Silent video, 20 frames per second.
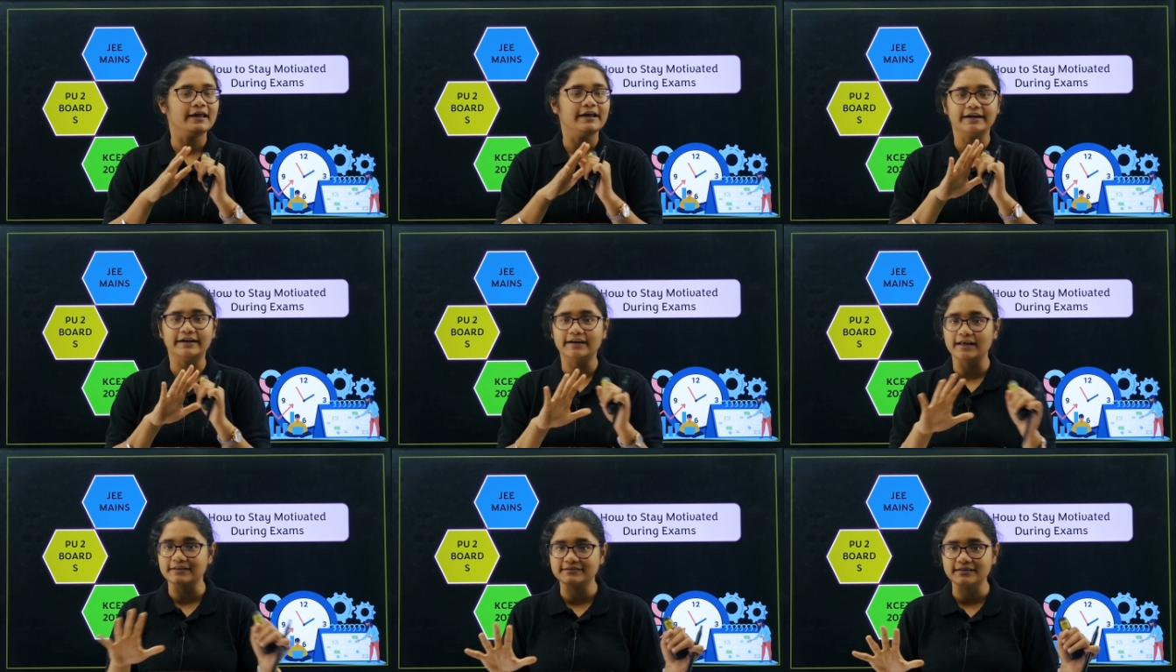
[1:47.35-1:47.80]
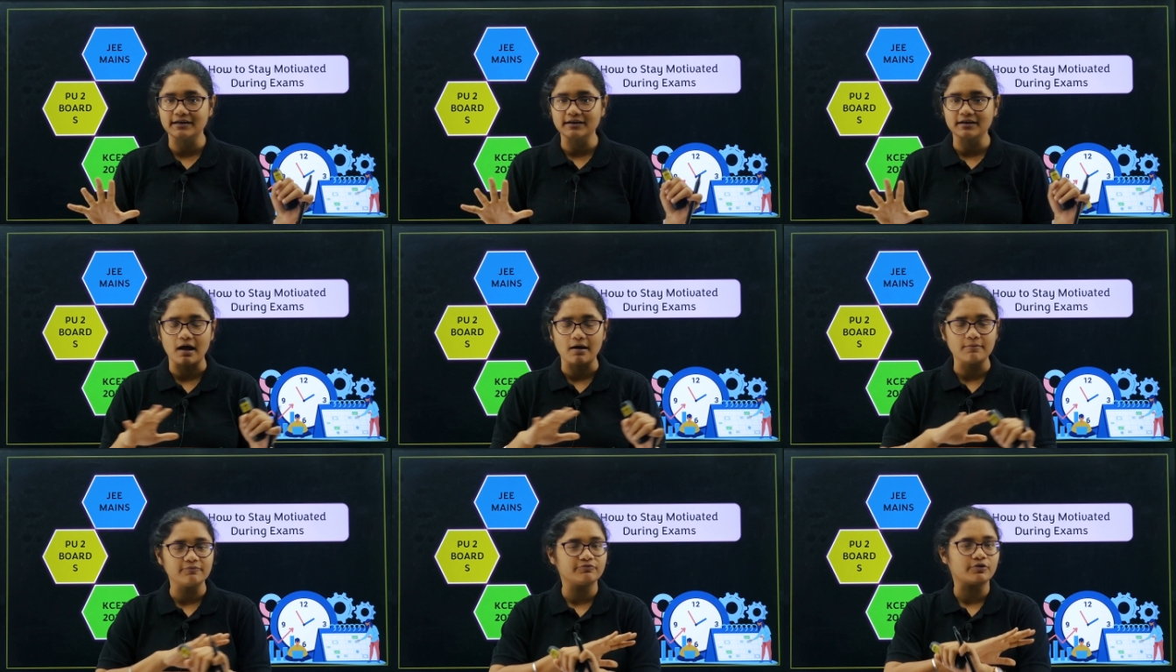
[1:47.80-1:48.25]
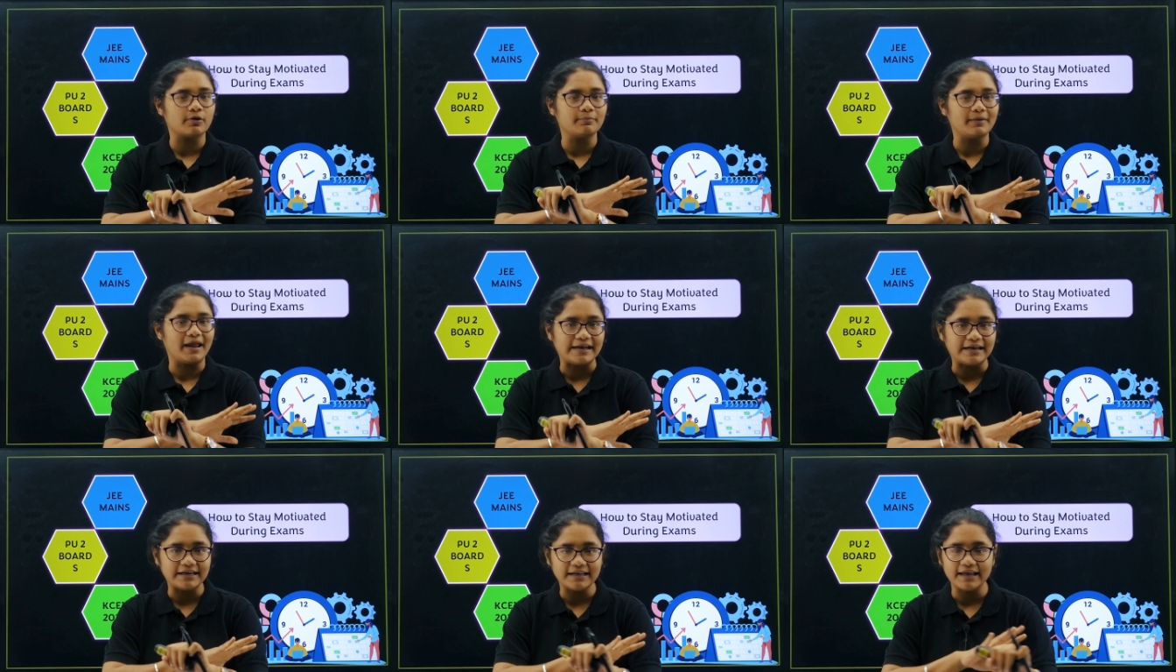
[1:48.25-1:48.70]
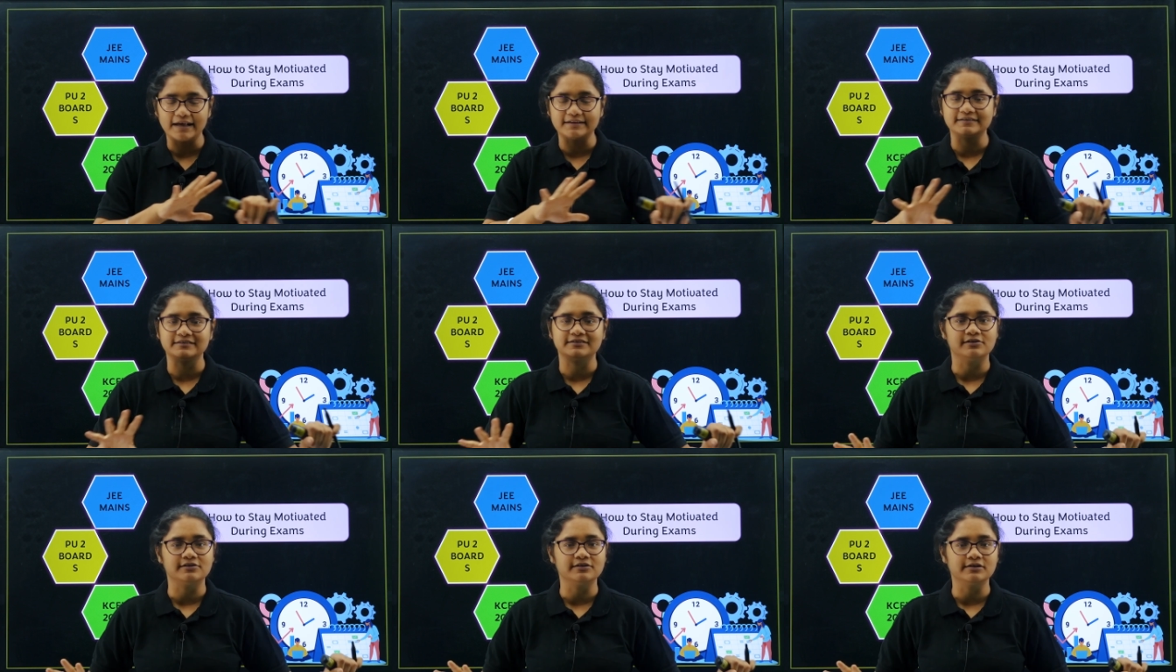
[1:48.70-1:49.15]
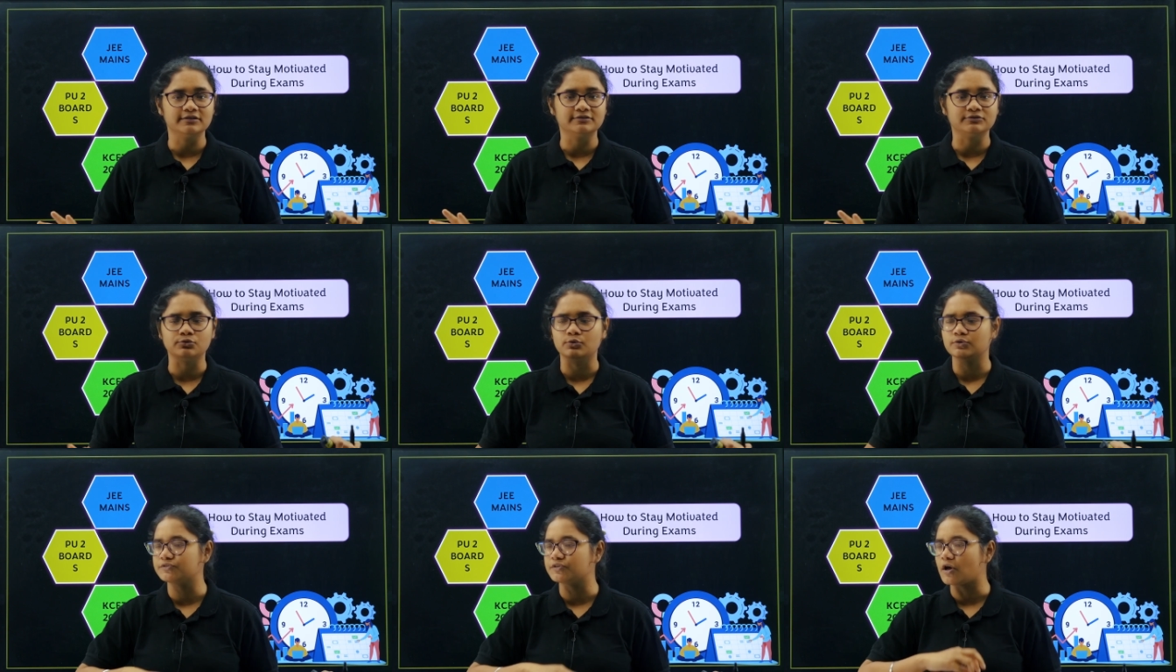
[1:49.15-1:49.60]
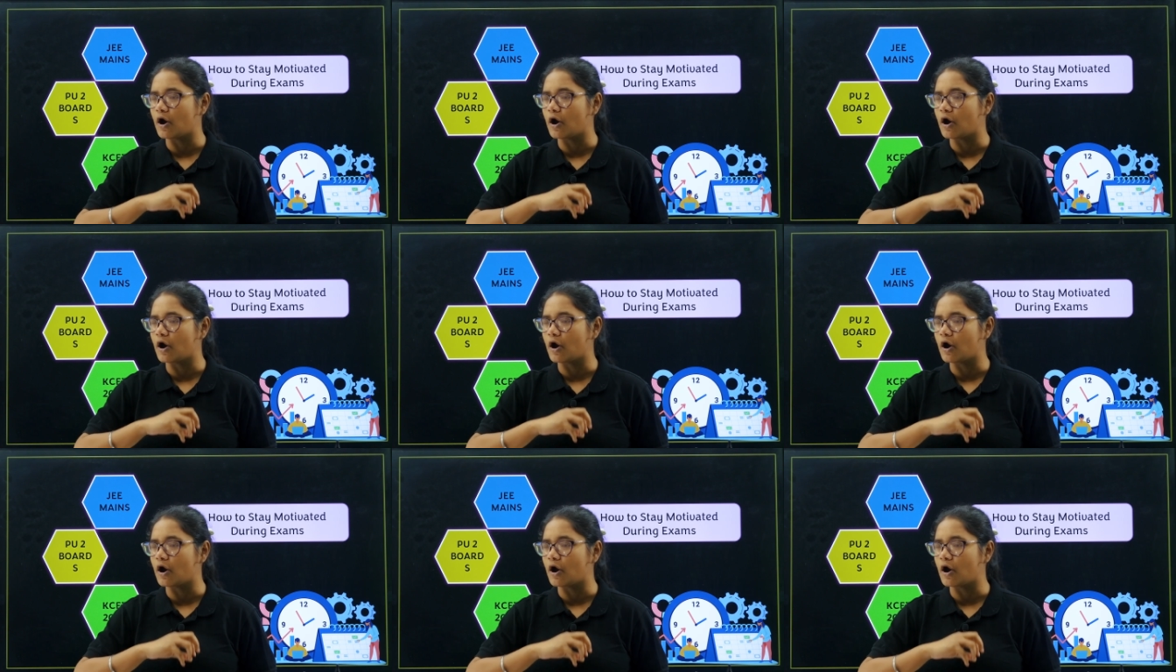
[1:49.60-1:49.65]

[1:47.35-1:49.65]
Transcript: It doesn't come from any external source.